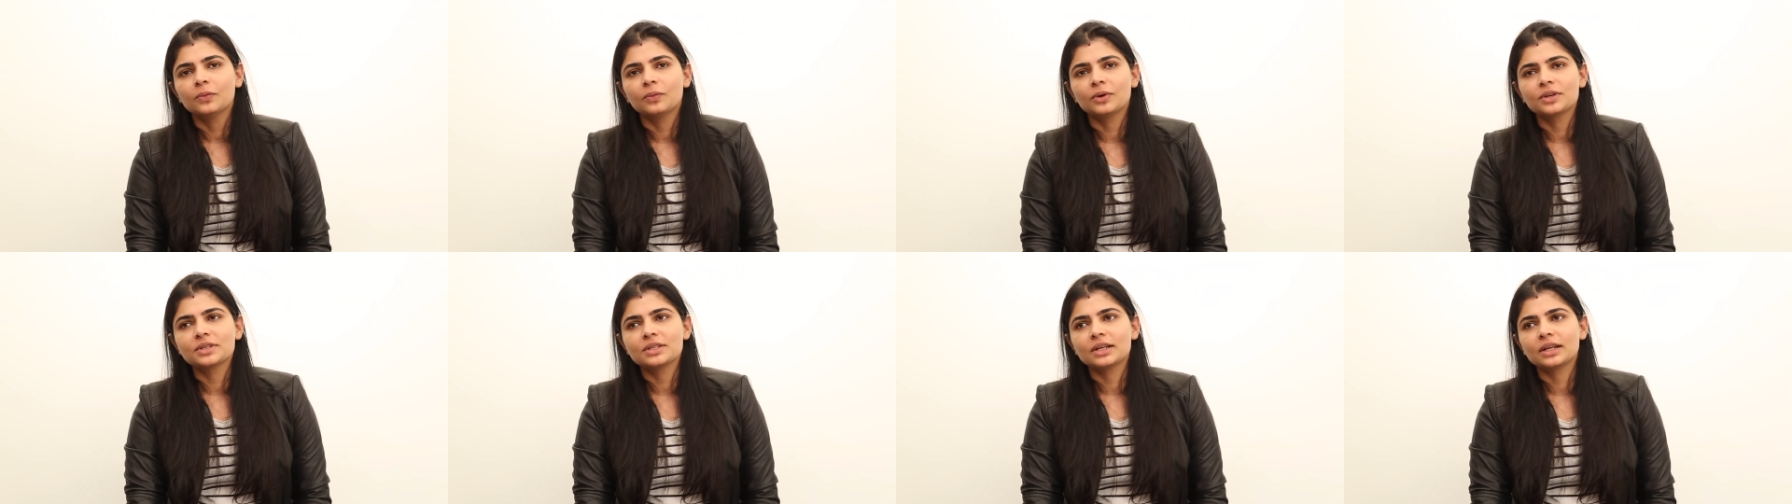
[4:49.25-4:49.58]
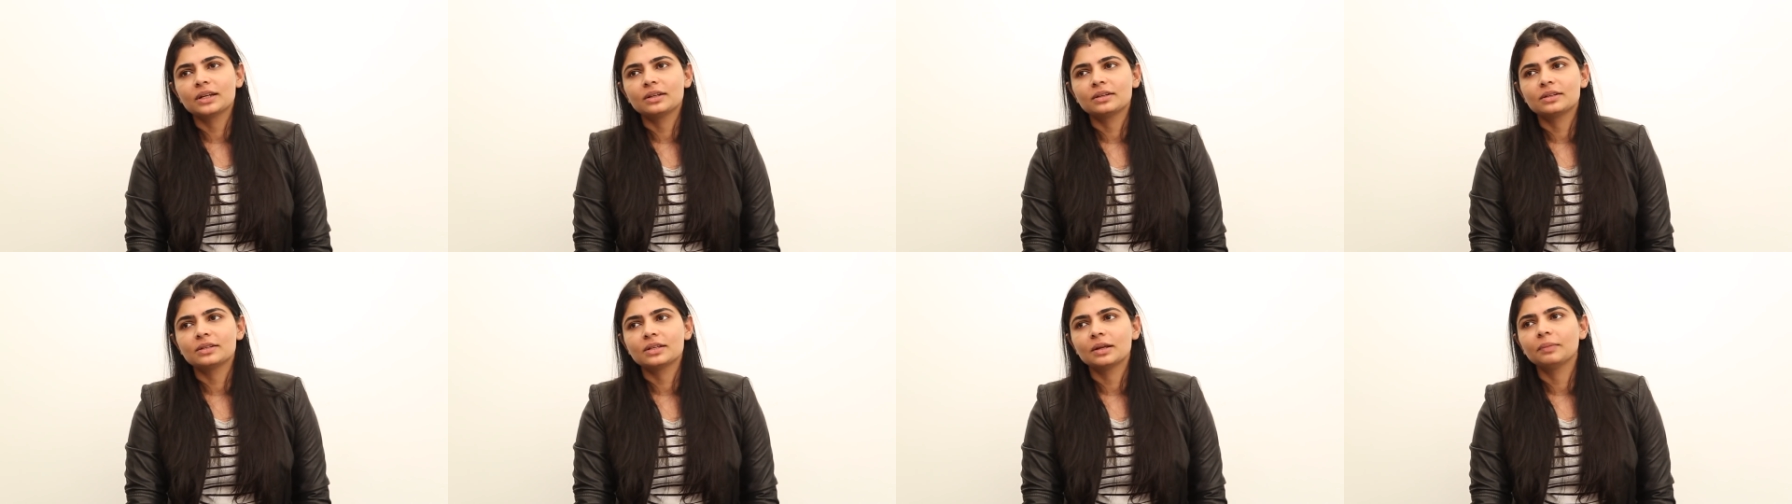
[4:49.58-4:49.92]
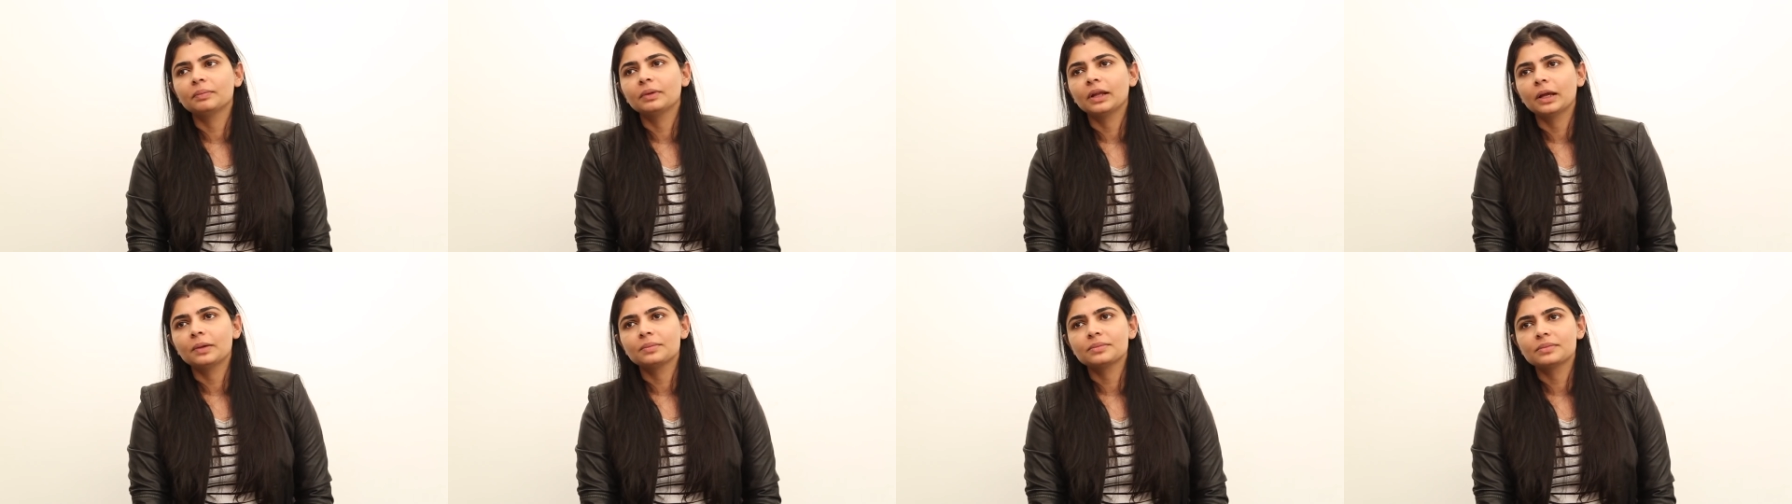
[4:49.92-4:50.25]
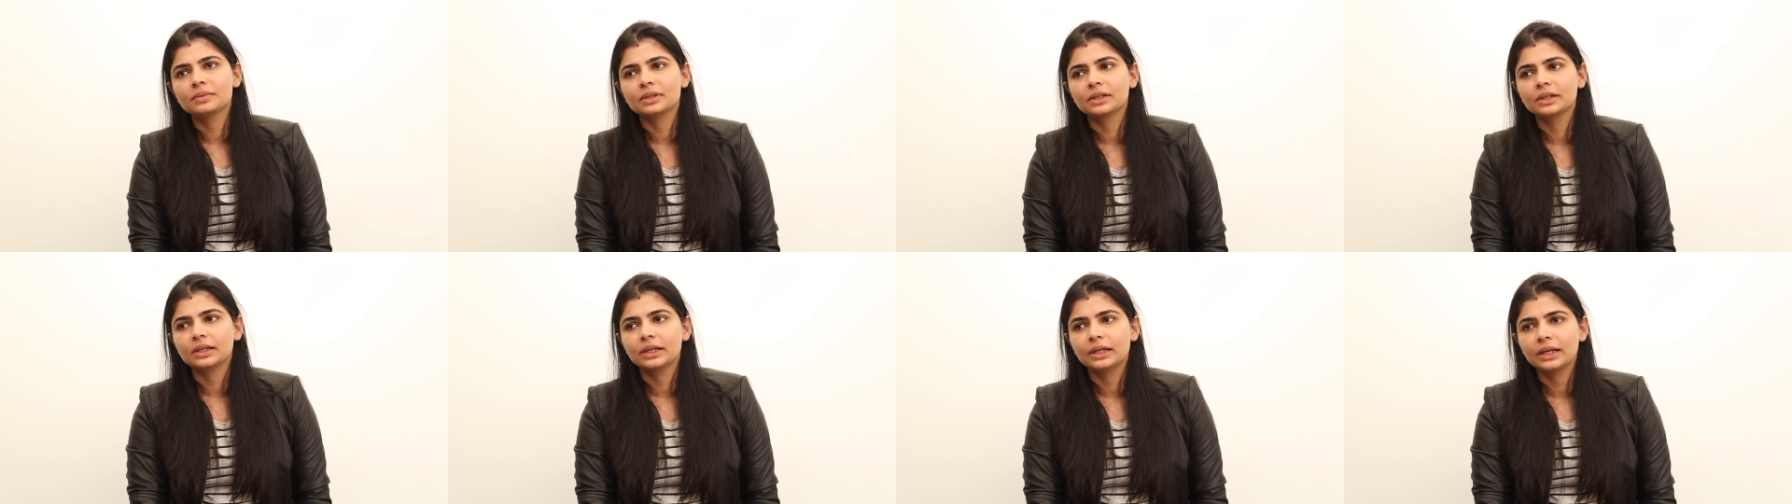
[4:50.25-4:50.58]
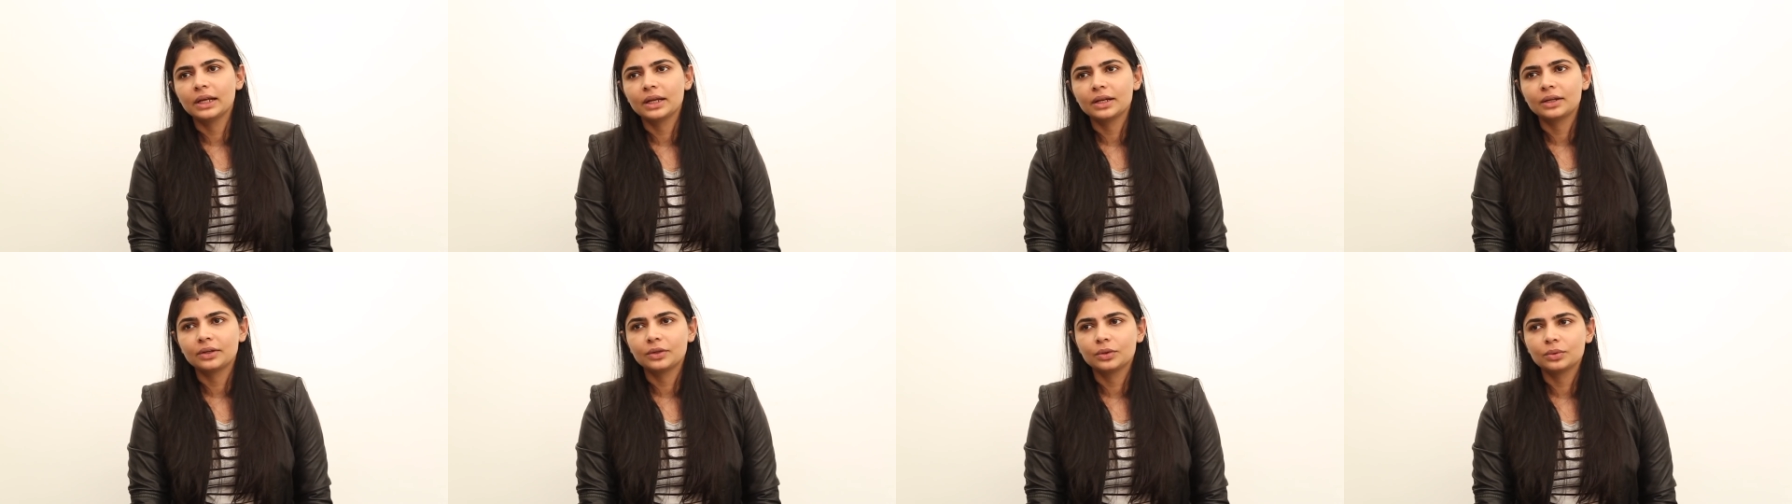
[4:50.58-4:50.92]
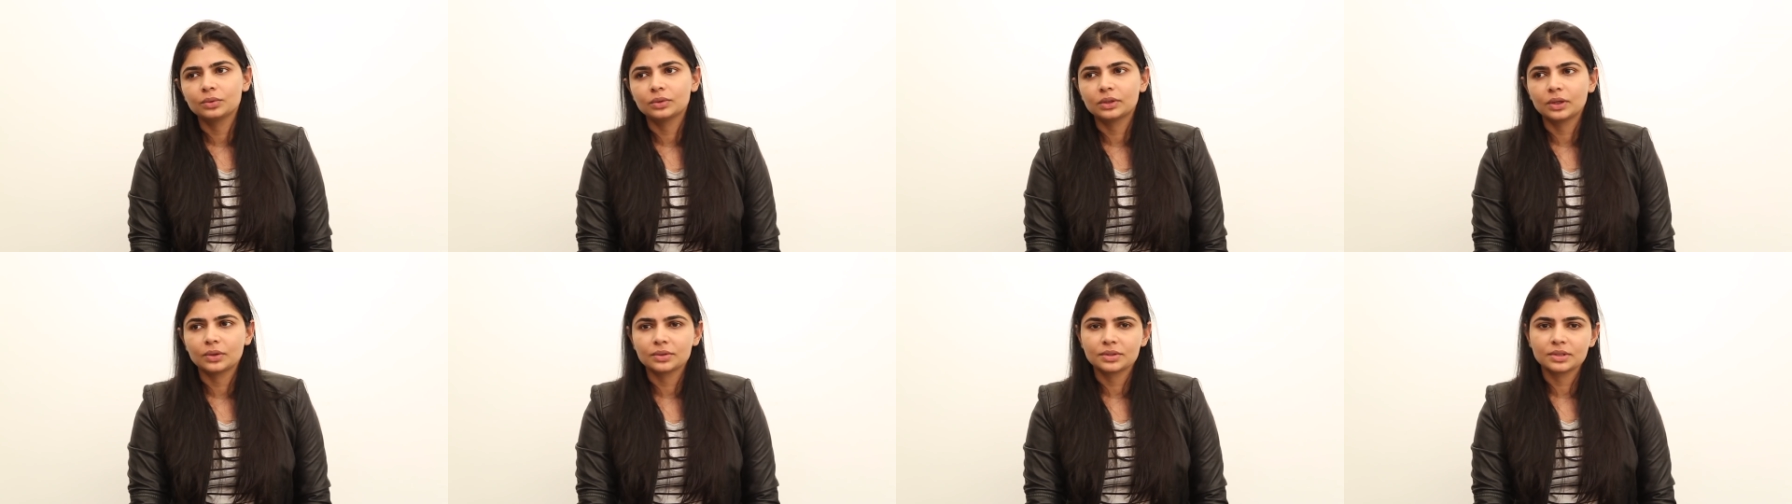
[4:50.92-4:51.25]
was that sometime in the late
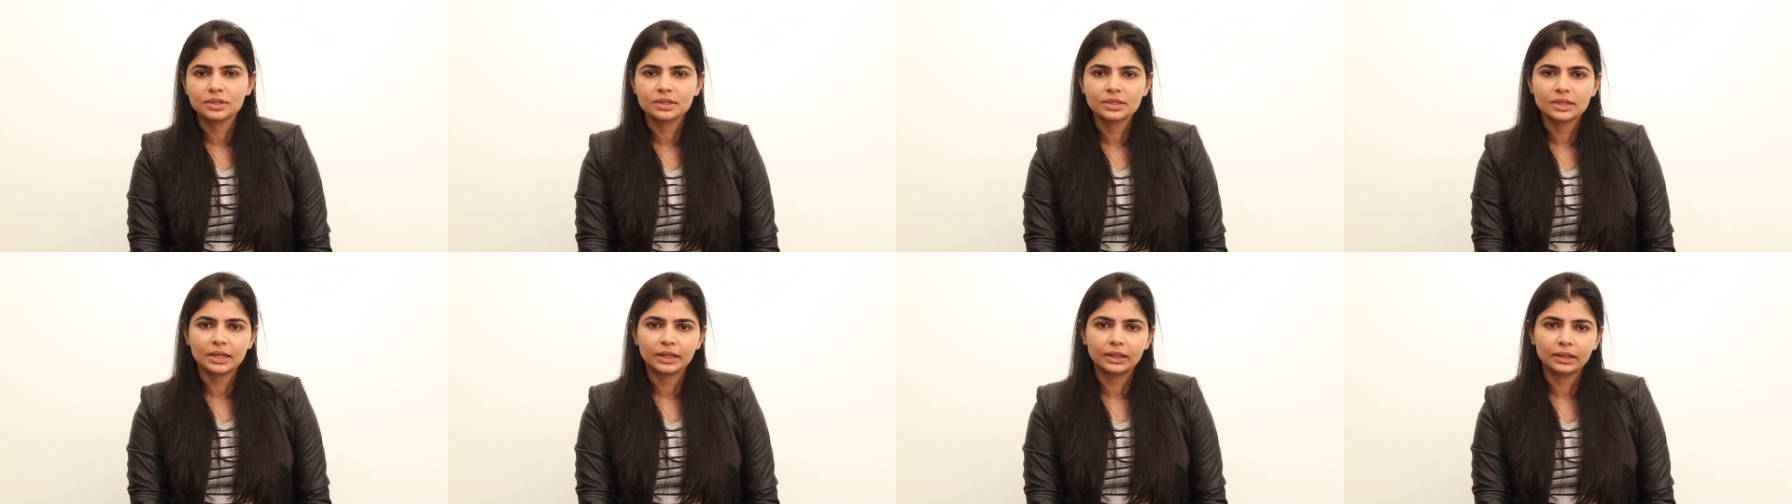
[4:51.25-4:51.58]
2000s,